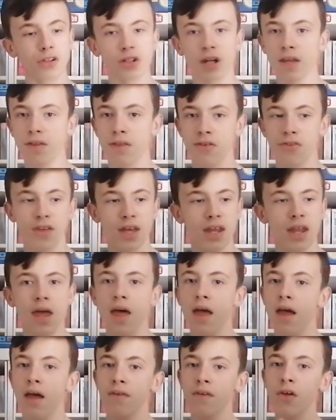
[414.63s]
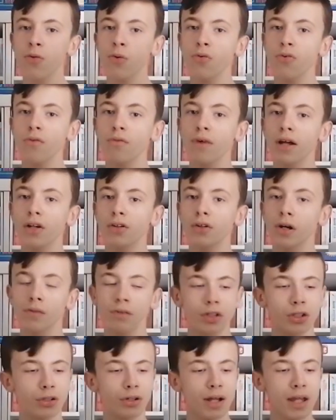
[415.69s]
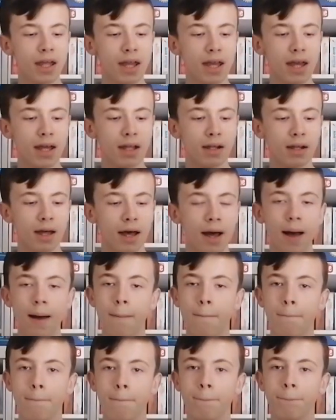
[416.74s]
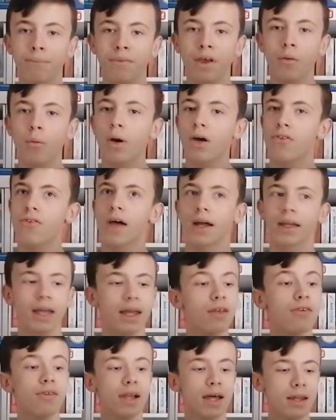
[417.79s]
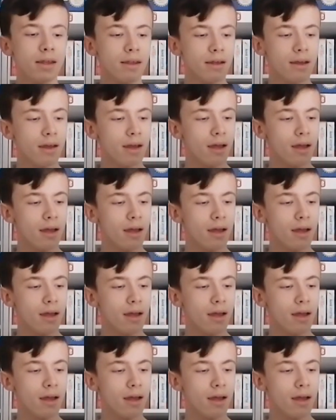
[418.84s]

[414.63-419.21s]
trade this in. This was from Retro Retreat in, where's that, Kings Lynn.